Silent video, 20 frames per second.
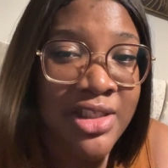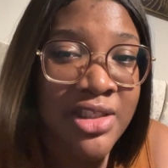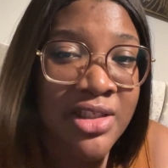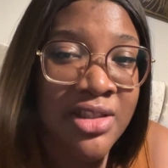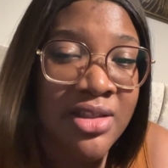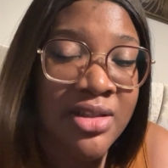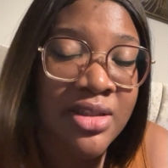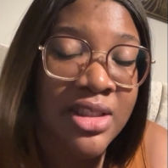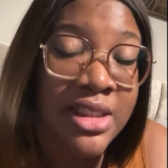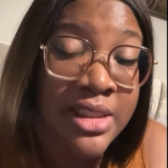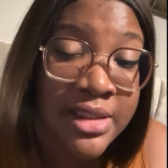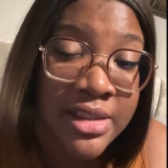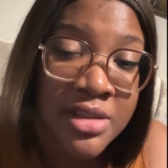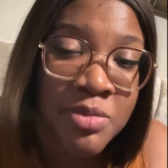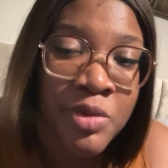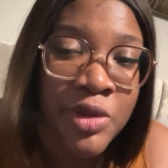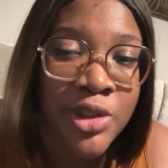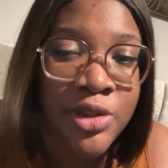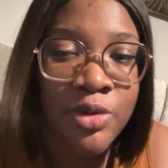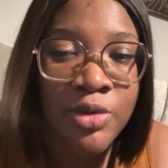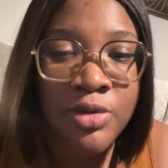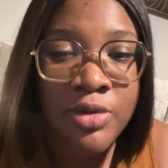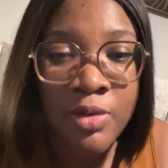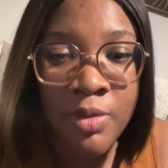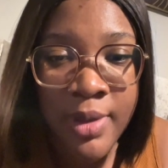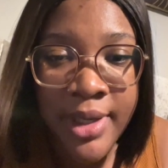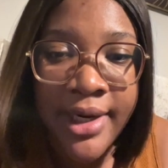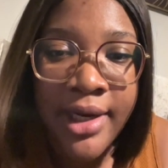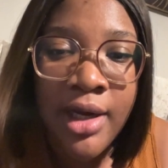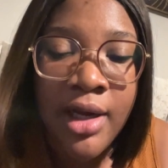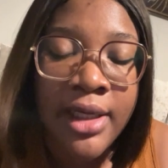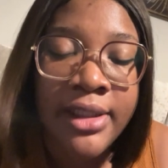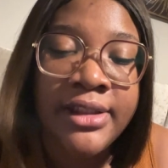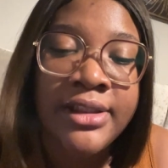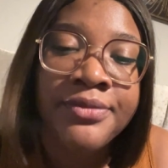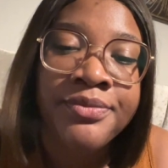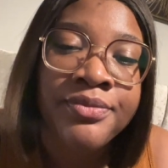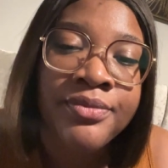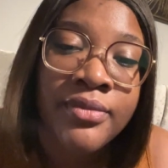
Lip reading: It's easy, but it's also quite hard,